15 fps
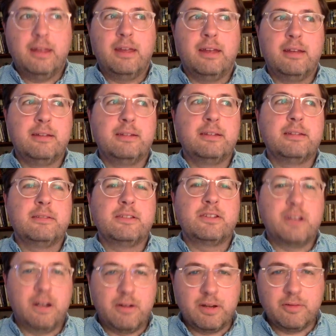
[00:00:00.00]
and the
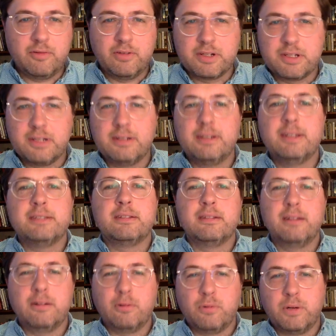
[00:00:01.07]
sharing function
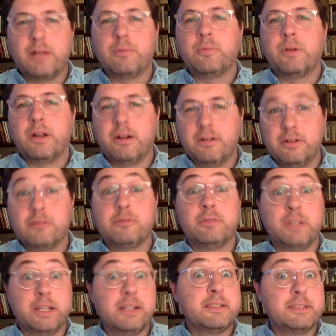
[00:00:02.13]
isn't quite where
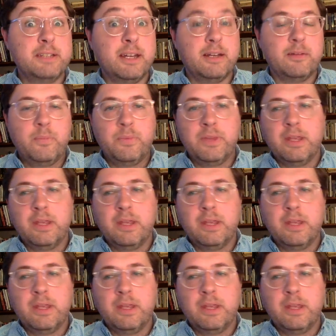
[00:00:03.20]
NoteFlight is yet.